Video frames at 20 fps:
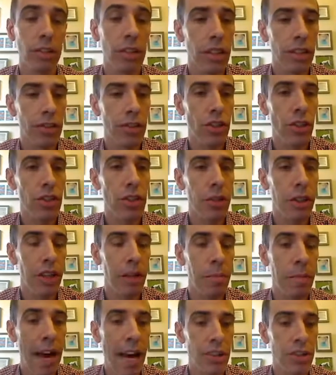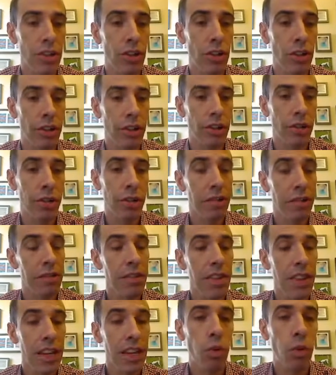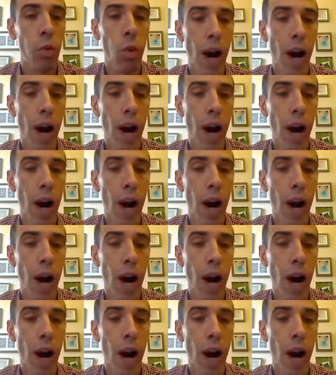And so you can imagine, or you can think,